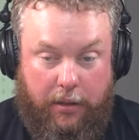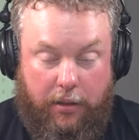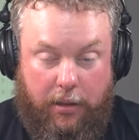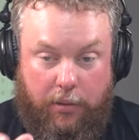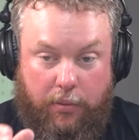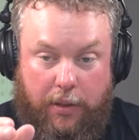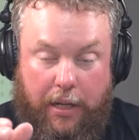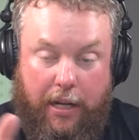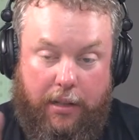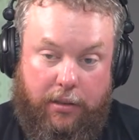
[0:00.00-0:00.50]
get
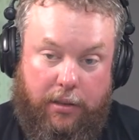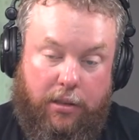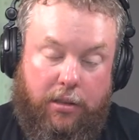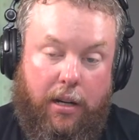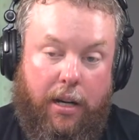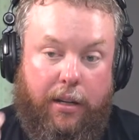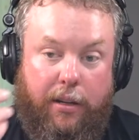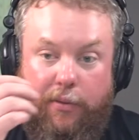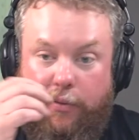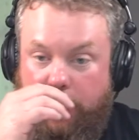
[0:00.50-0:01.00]
this one. I actually
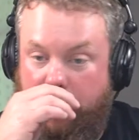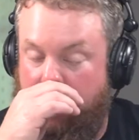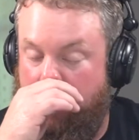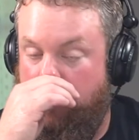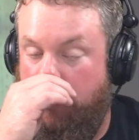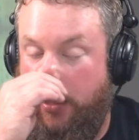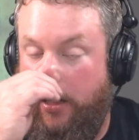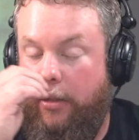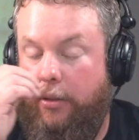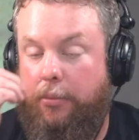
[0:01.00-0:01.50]
traded for this
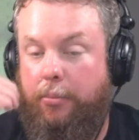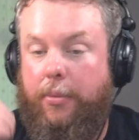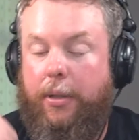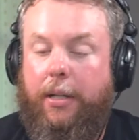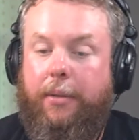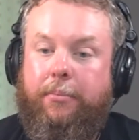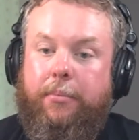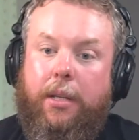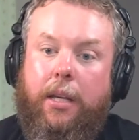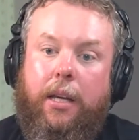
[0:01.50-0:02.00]
bottle, but